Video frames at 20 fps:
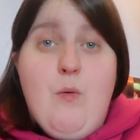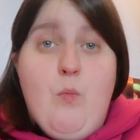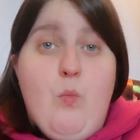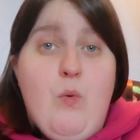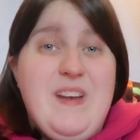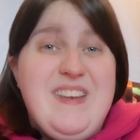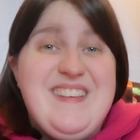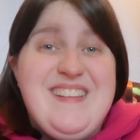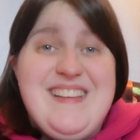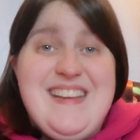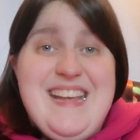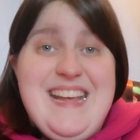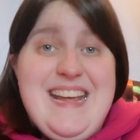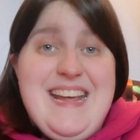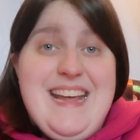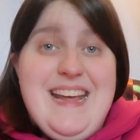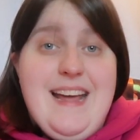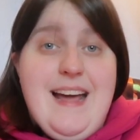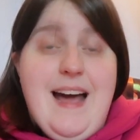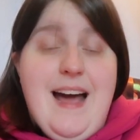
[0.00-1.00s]

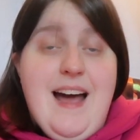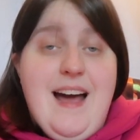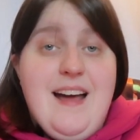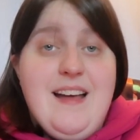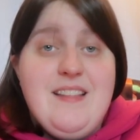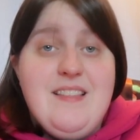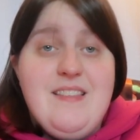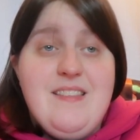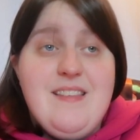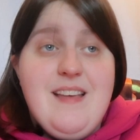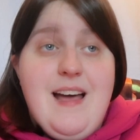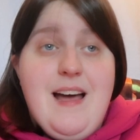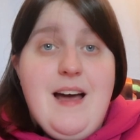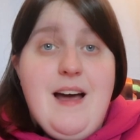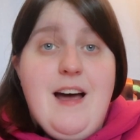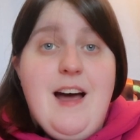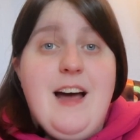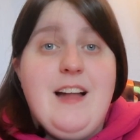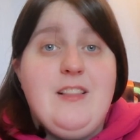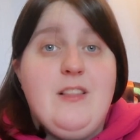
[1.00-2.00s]
wintry, and
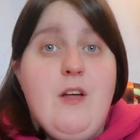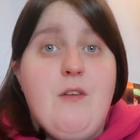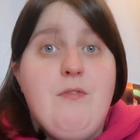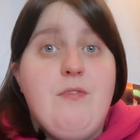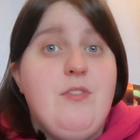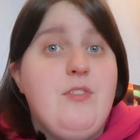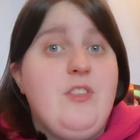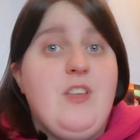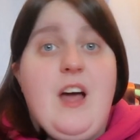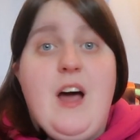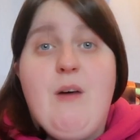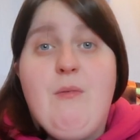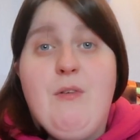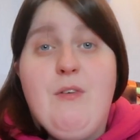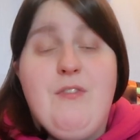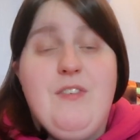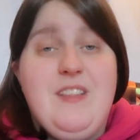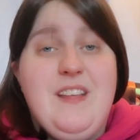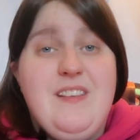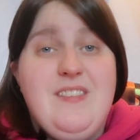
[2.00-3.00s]
I love the
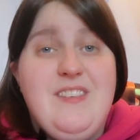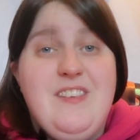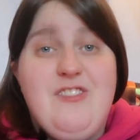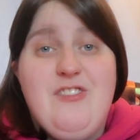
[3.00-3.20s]
cover for this.